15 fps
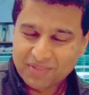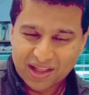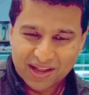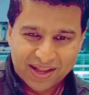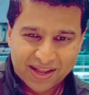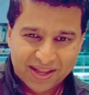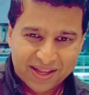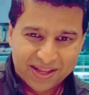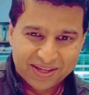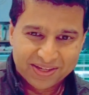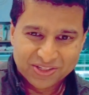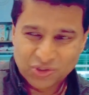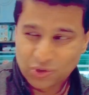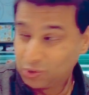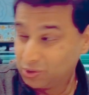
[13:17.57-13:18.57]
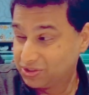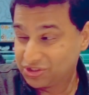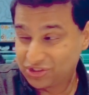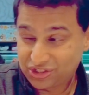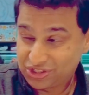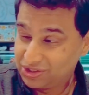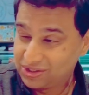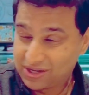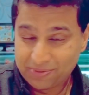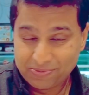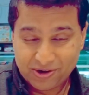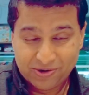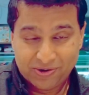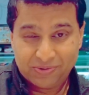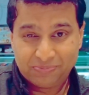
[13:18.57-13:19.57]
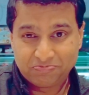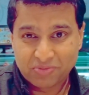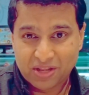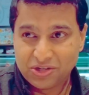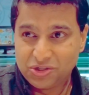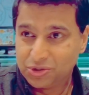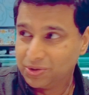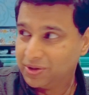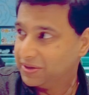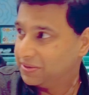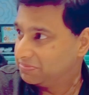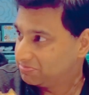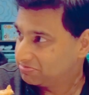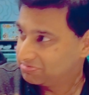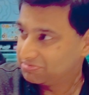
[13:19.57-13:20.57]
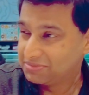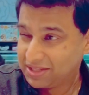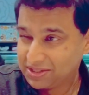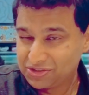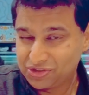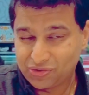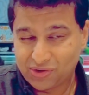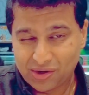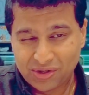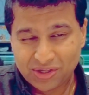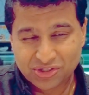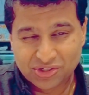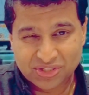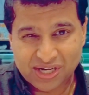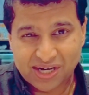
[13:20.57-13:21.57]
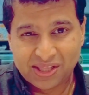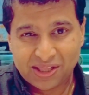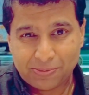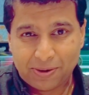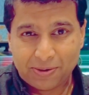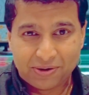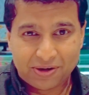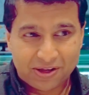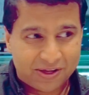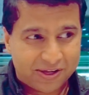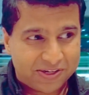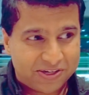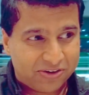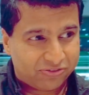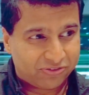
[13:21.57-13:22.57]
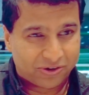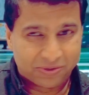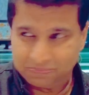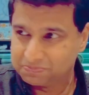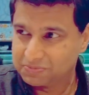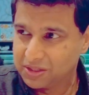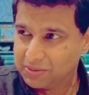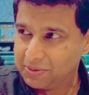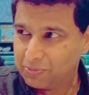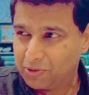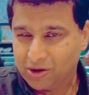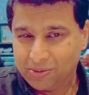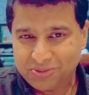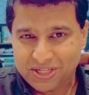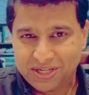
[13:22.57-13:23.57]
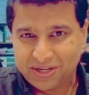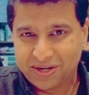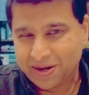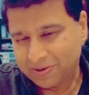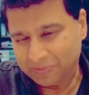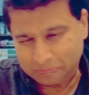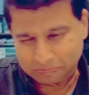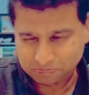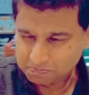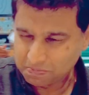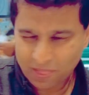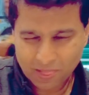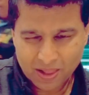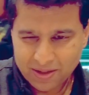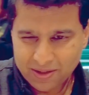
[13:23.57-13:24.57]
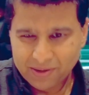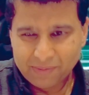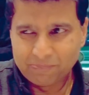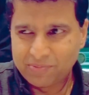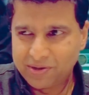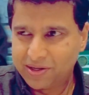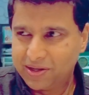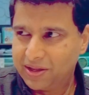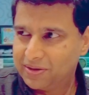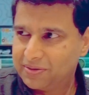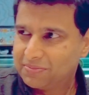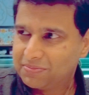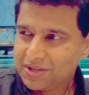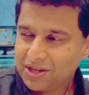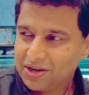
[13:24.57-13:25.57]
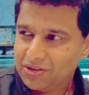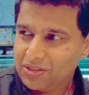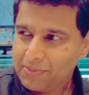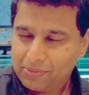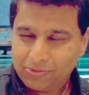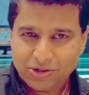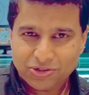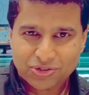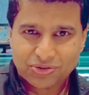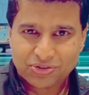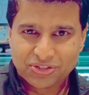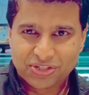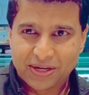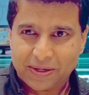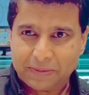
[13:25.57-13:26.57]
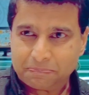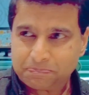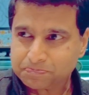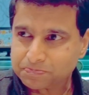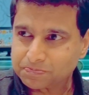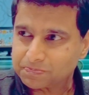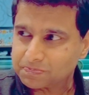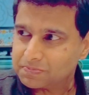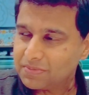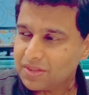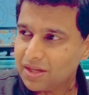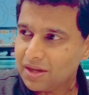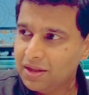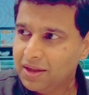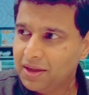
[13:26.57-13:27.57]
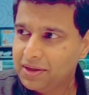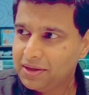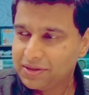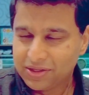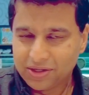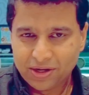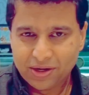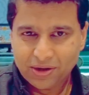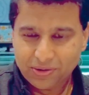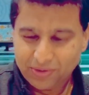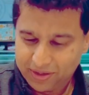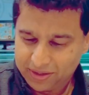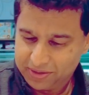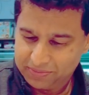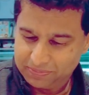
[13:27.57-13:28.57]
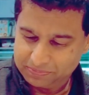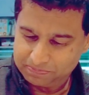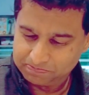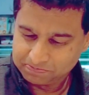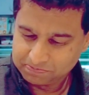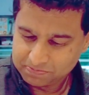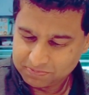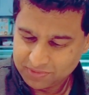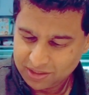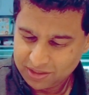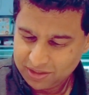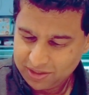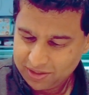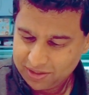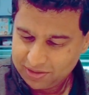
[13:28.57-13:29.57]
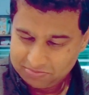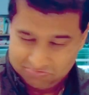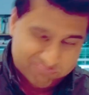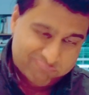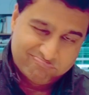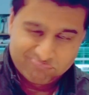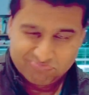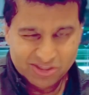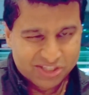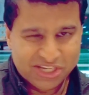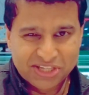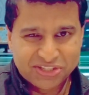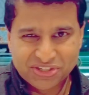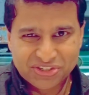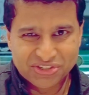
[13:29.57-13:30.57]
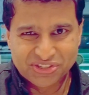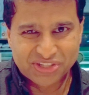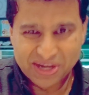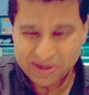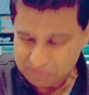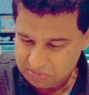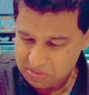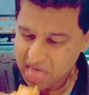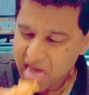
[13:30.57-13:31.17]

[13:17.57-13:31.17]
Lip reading: And it's cool to still come here and do it. Surroundings are a tiny little bit different, a little bit more updated now. But, you know, the memories are the same. You know, and the taste is the same.